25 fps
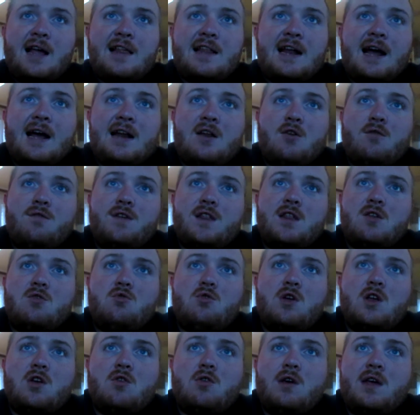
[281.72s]
at
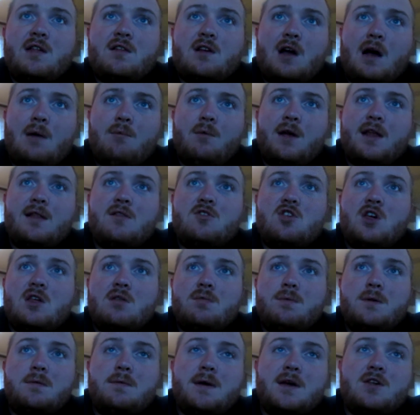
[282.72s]
53 degrees, calm wind,
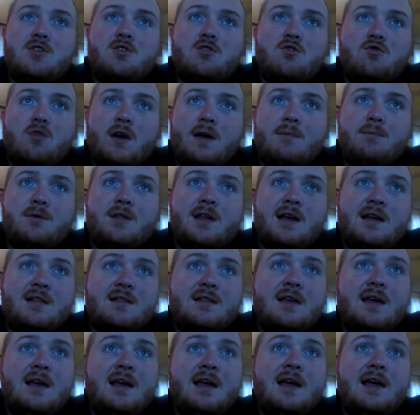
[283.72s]
chance of precipitation 20%.